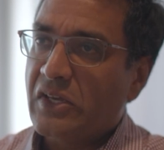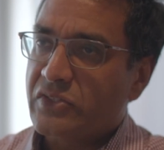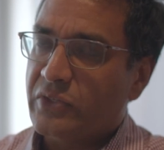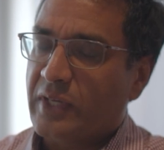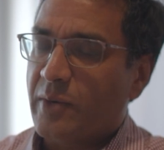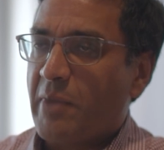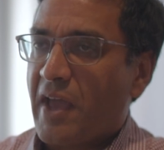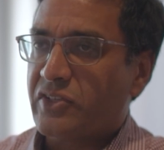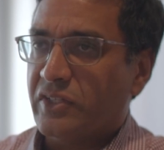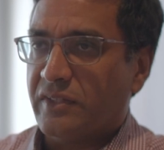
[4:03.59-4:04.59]
So you can
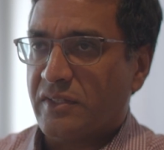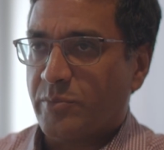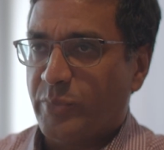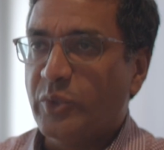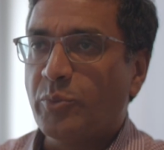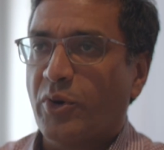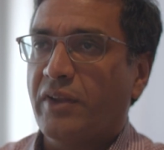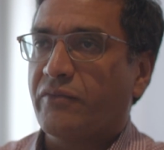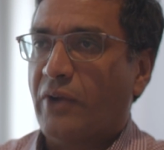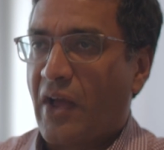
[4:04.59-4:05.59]
imagine this
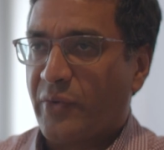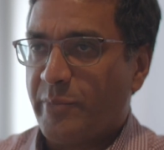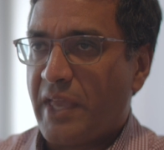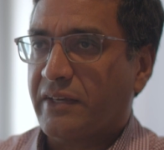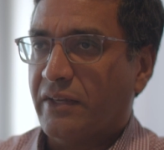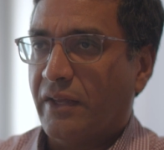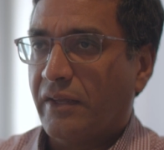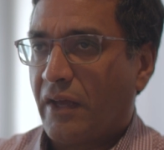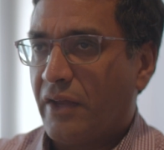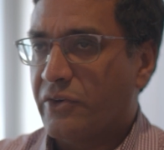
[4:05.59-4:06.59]
blueprint for how to make a
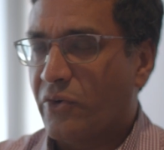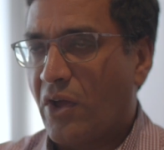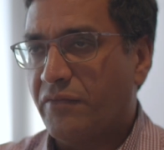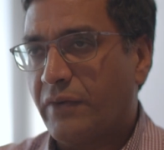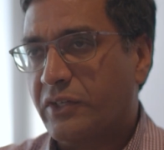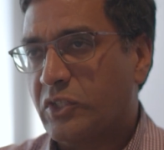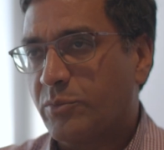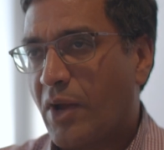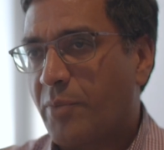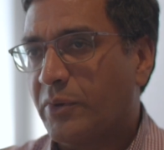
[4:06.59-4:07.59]
neuron
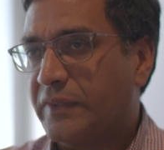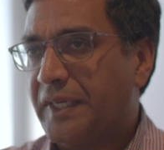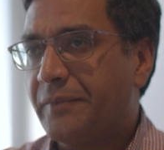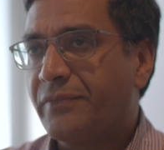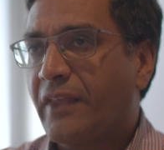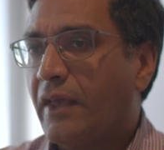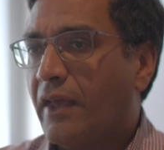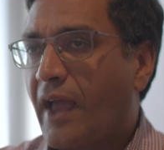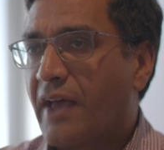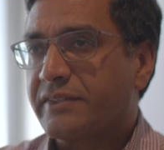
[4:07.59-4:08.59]
function properly
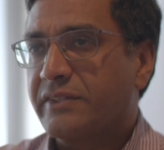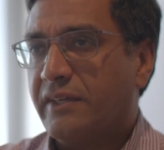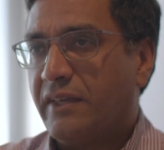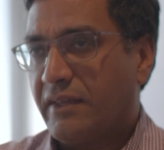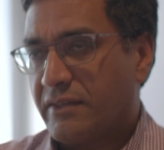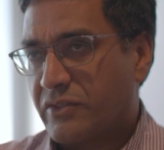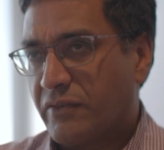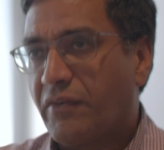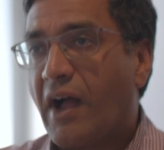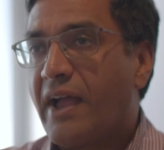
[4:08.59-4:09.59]
has to
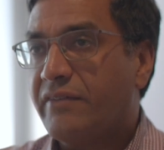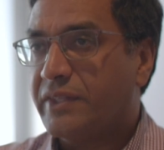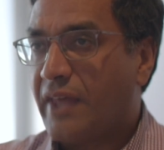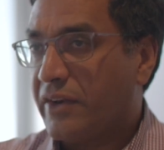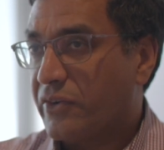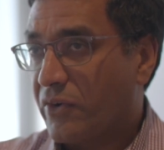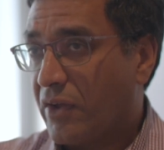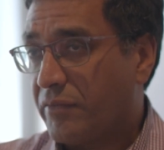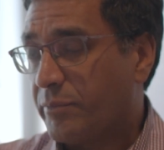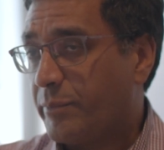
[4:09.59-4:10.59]
survive in that
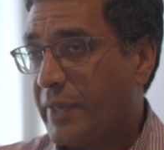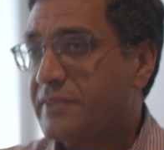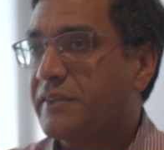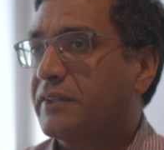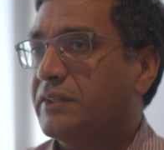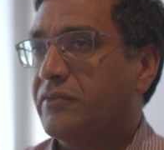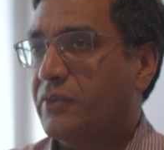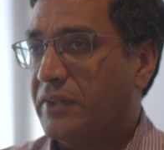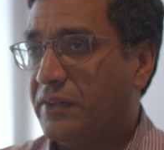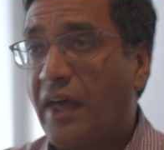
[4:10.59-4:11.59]
neuron basically
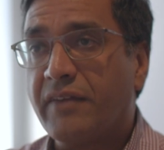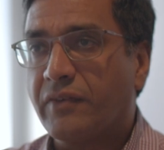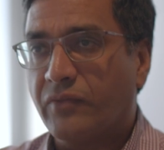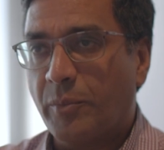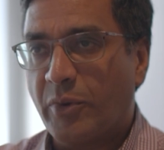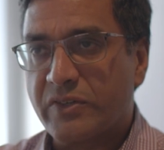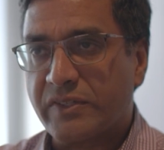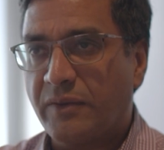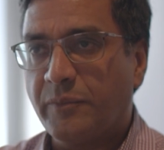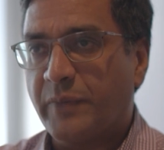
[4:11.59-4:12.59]
for the life of the
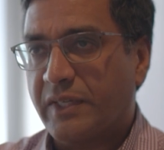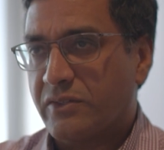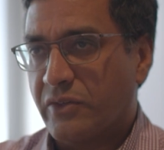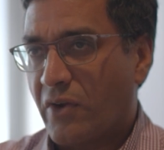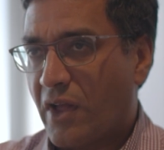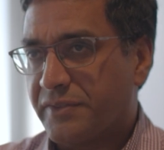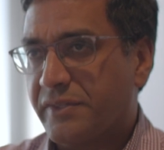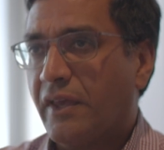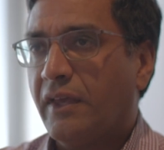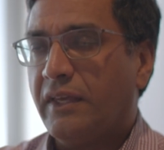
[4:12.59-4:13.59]
person, because
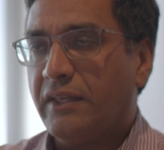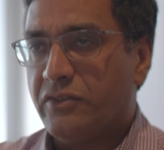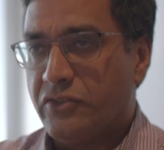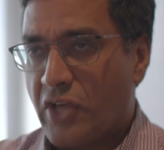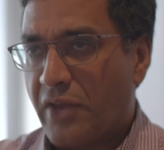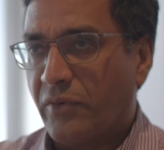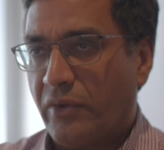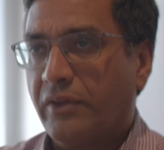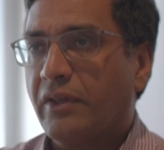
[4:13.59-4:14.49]
neurons in general,